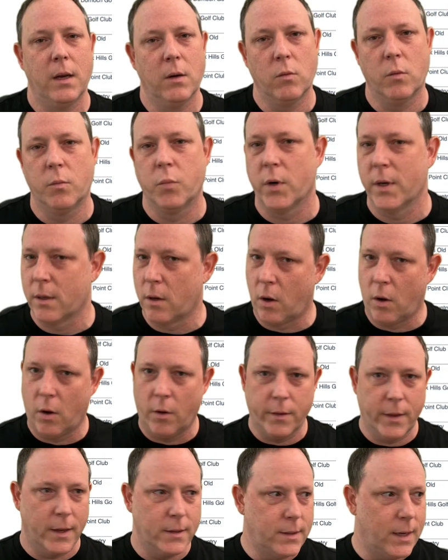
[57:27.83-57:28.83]
and it will bring
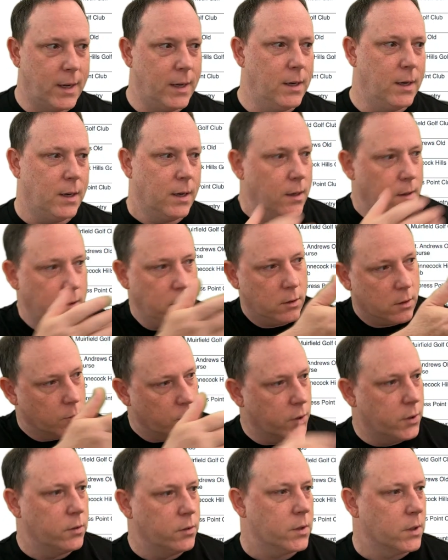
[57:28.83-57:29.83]
all that data in. You
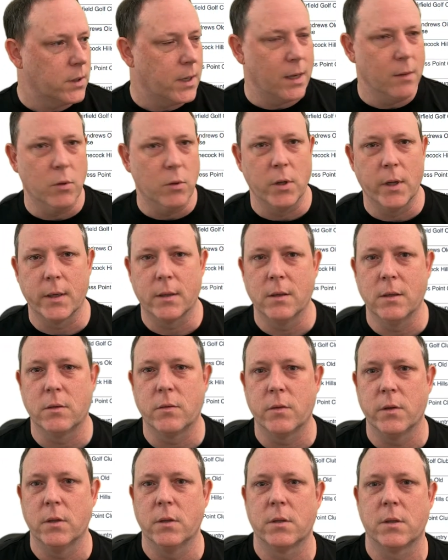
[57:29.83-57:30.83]
can produce a table like
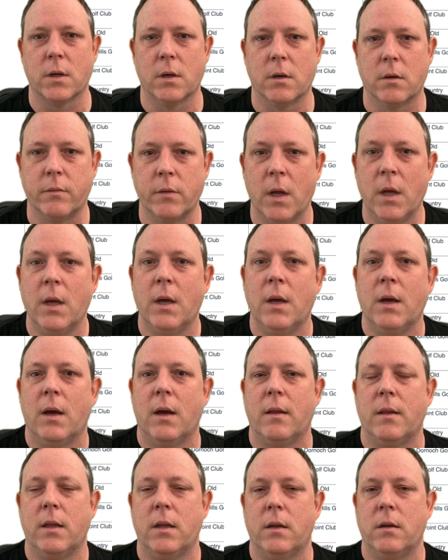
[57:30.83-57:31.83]
this for yourself,
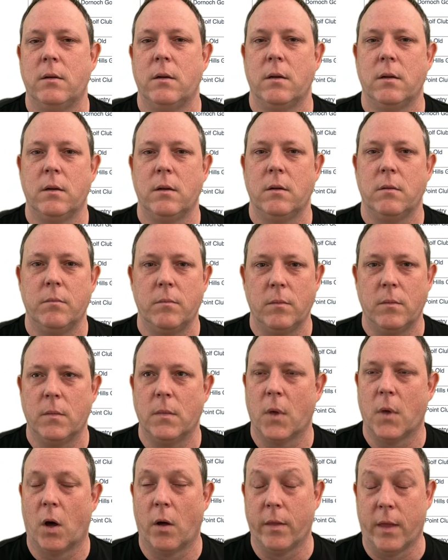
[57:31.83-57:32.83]
and then
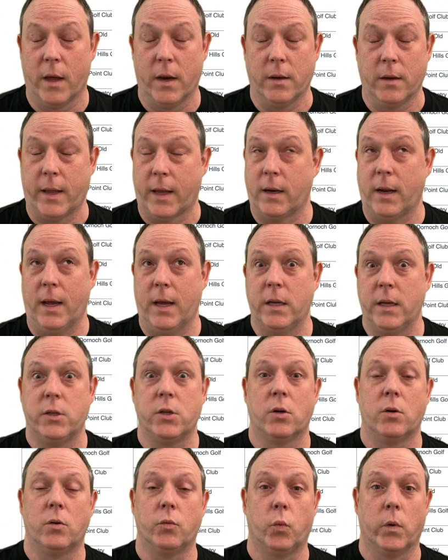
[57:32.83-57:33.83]
that
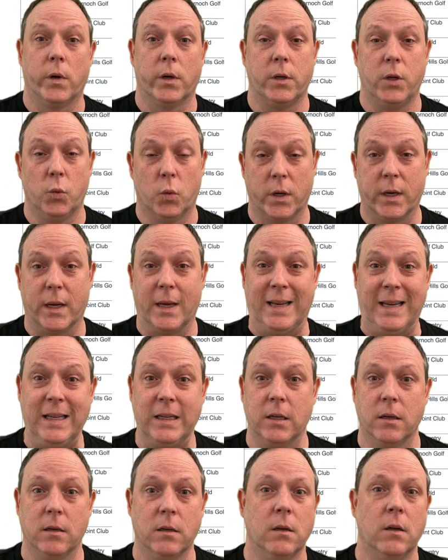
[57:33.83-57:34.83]
age-old, where do you want to
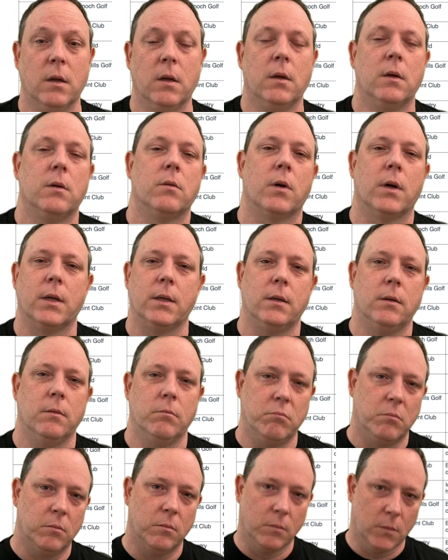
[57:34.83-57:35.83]
eat, right?
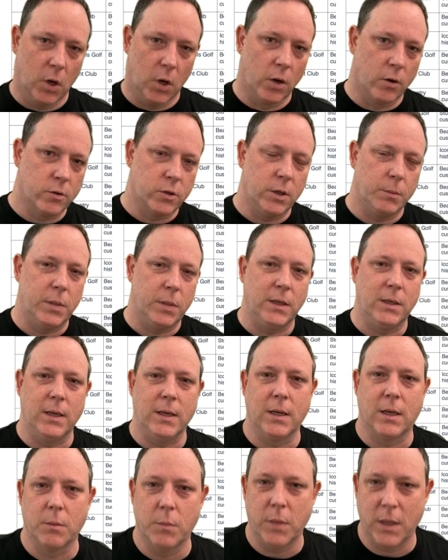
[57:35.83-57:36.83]

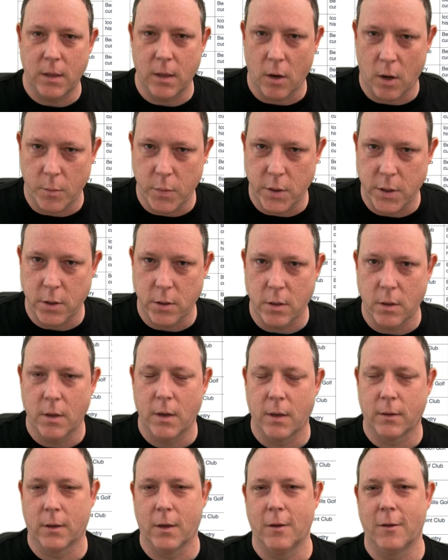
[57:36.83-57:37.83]
AutoGPT can be the
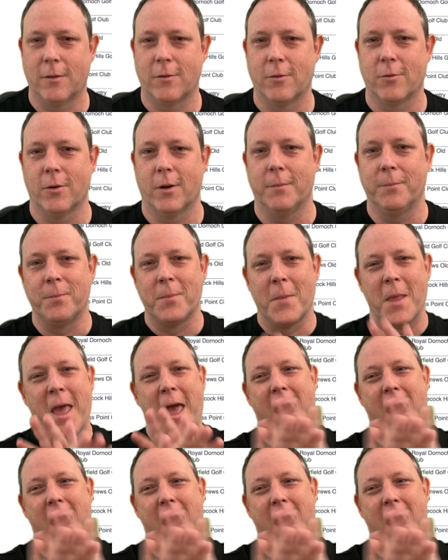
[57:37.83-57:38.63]
arbiter and get you through it.